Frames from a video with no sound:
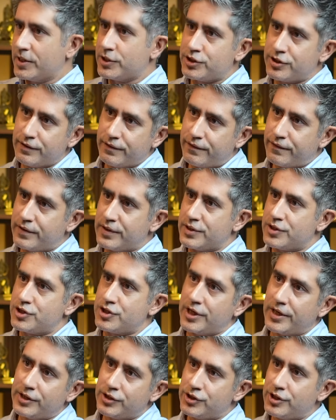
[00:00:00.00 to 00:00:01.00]
shift is
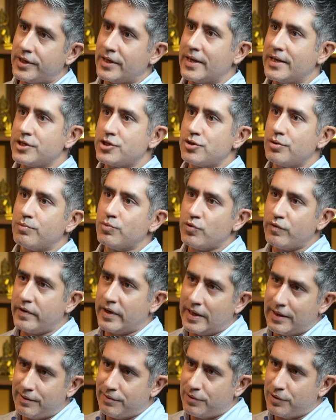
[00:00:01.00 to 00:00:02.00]
changing as you're
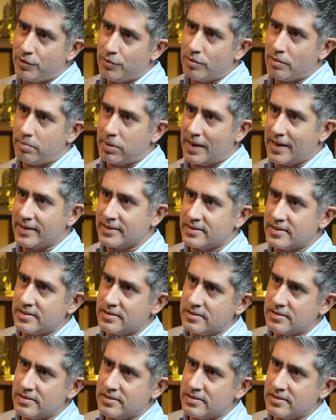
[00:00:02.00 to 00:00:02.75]
moving into new appliances.